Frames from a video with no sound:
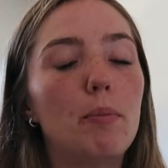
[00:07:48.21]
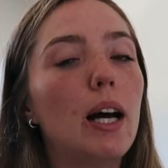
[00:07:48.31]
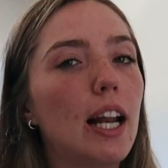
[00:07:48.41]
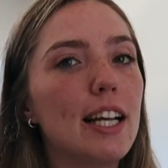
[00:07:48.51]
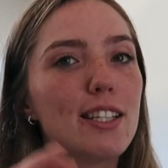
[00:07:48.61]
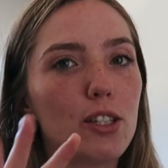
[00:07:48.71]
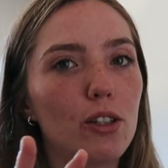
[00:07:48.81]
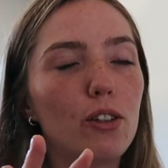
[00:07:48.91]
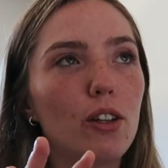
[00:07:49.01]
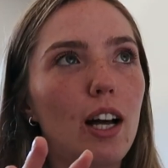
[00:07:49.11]
but I
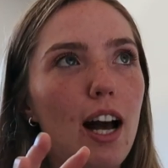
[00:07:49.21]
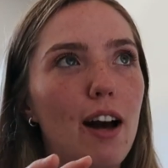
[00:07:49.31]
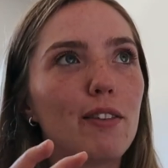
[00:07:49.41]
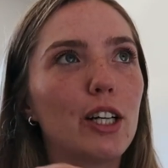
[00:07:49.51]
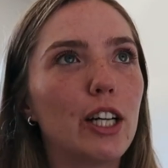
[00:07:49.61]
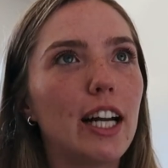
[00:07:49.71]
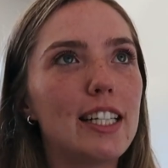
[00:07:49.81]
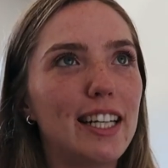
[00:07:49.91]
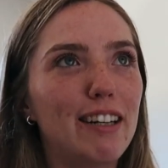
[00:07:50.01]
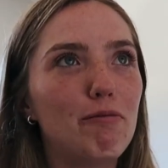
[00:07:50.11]
still have a good
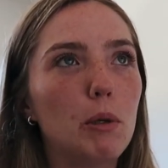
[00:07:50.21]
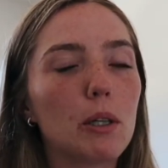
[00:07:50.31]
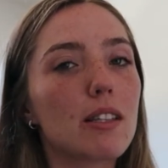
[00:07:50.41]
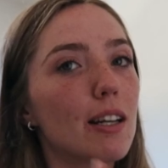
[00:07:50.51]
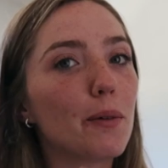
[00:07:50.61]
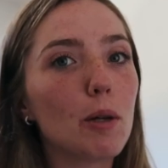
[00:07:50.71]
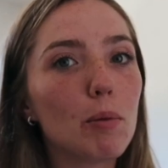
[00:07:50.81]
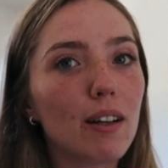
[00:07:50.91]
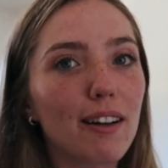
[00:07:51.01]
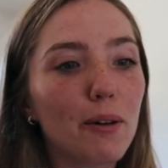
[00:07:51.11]
idea of books that I want
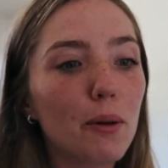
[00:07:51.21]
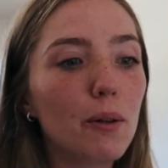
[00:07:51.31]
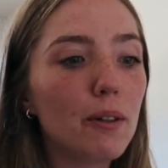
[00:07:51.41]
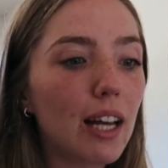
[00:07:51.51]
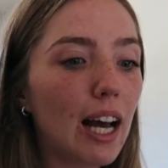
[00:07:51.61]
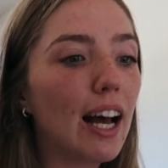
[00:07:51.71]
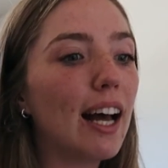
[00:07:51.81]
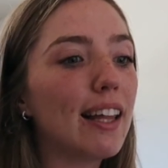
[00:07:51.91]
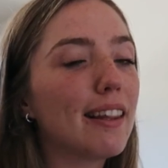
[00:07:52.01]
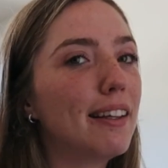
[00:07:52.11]
to put on hold
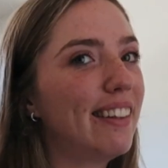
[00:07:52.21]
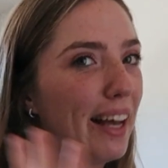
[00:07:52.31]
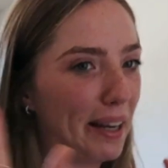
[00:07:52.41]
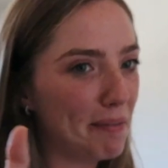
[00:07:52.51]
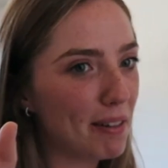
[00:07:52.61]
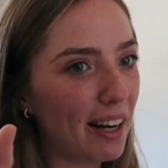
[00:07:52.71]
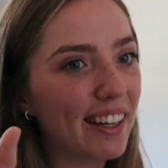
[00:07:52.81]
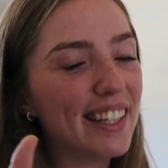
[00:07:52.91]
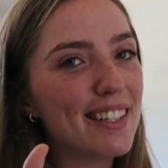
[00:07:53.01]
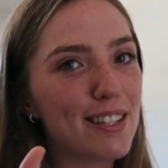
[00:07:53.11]
at the library.